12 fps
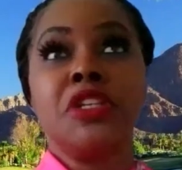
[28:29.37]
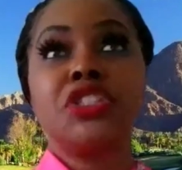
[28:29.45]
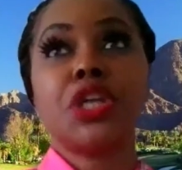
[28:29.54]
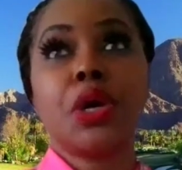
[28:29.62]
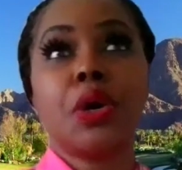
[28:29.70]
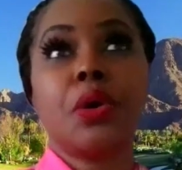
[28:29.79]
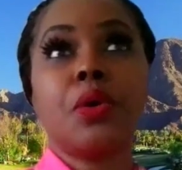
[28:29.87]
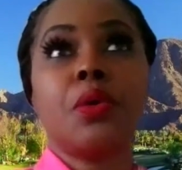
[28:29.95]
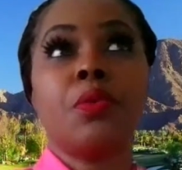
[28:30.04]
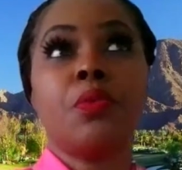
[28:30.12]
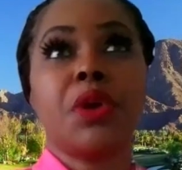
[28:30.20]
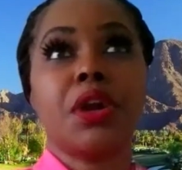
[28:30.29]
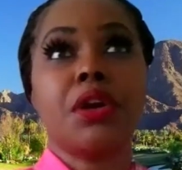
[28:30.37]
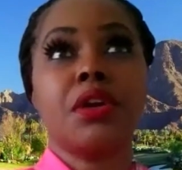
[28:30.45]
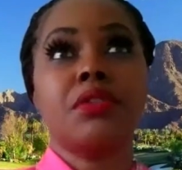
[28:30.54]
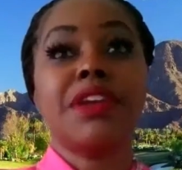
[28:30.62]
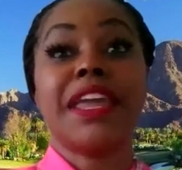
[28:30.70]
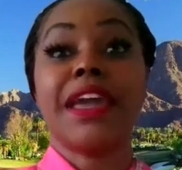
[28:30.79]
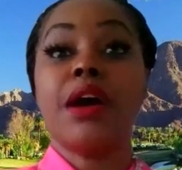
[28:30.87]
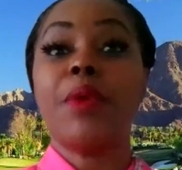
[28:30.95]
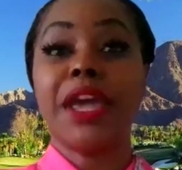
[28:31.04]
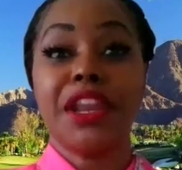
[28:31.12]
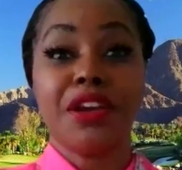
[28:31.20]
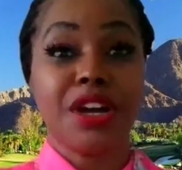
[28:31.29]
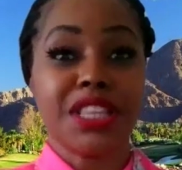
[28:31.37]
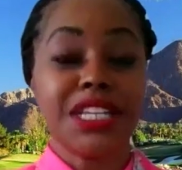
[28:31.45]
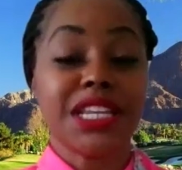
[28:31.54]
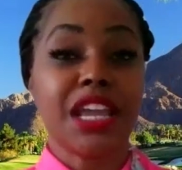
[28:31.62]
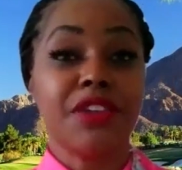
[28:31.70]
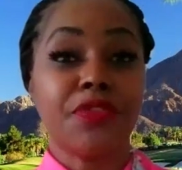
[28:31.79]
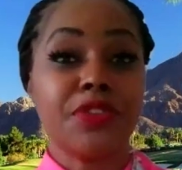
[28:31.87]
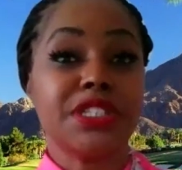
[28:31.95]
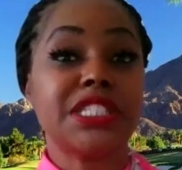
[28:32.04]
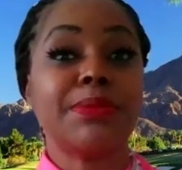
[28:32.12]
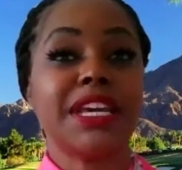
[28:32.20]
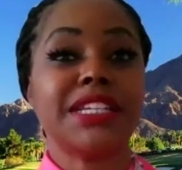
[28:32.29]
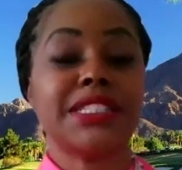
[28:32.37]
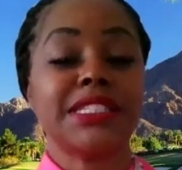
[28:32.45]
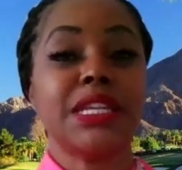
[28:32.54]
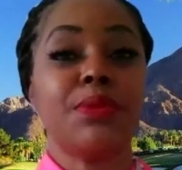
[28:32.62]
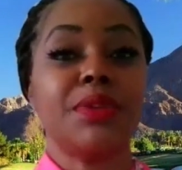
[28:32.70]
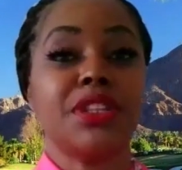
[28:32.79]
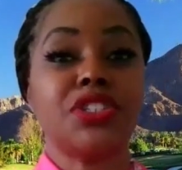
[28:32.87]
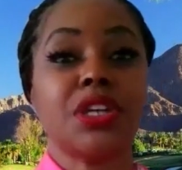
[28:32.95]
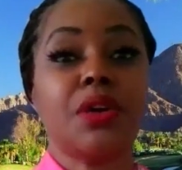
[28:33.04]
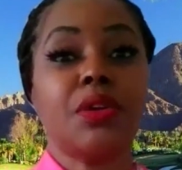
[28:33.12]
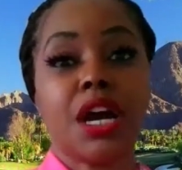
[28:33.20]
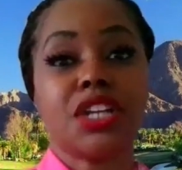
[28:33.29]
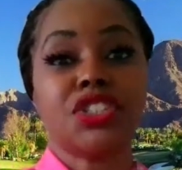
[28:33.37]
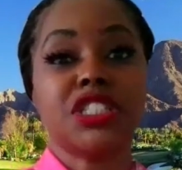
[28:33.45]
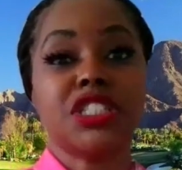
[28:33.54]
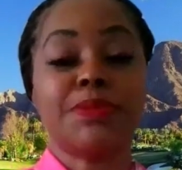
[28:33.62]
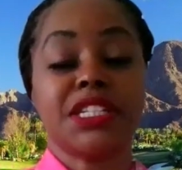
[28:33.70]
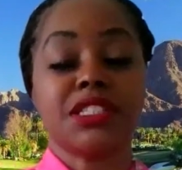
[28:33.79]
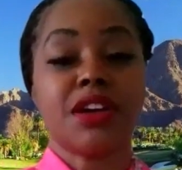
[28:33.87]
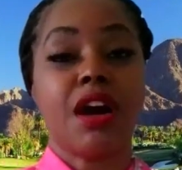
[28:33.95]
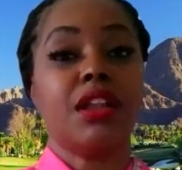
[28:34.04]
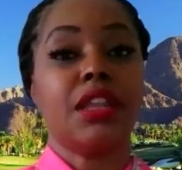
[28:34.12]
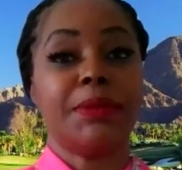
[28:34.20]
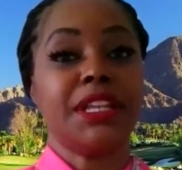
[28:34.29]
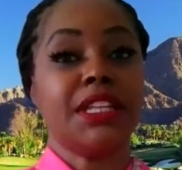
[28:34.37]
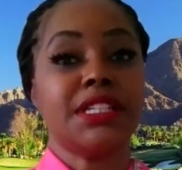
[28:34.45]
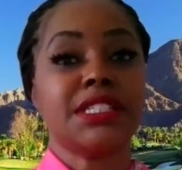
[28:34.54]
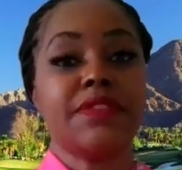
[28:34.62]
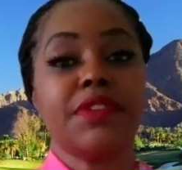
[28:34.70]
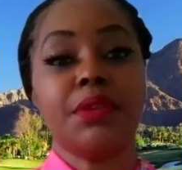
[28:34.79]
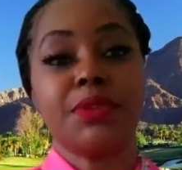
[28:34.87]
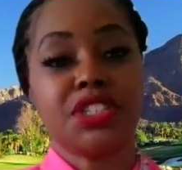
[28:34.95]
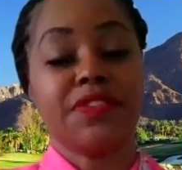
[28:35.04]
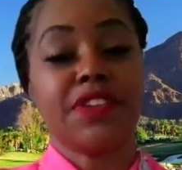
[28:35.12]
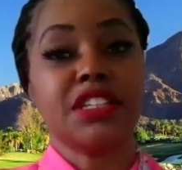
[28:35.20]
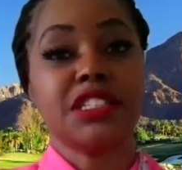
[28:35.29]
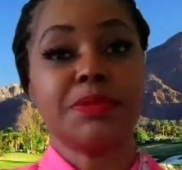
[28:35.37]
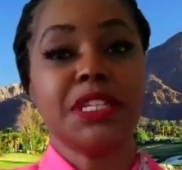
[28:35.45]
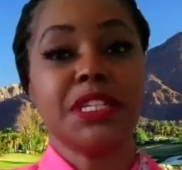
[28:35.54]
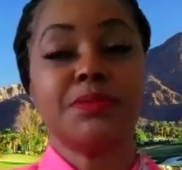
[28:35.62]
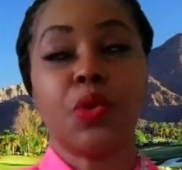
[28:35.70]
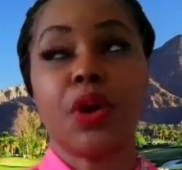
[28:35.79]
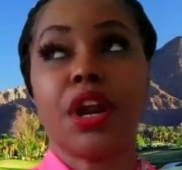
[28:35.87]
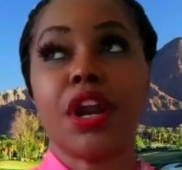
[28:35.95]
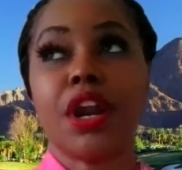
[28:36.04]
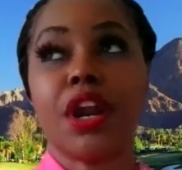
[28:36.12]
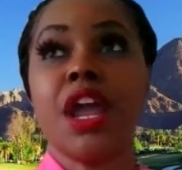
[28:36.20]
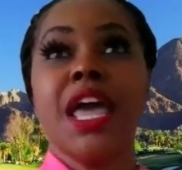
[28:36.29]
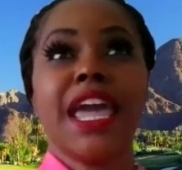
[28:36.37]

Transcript: So we're now waiting on the date for CBS to see when the show launches, but it's called Limitless Living with Shavannah Speaks Moore.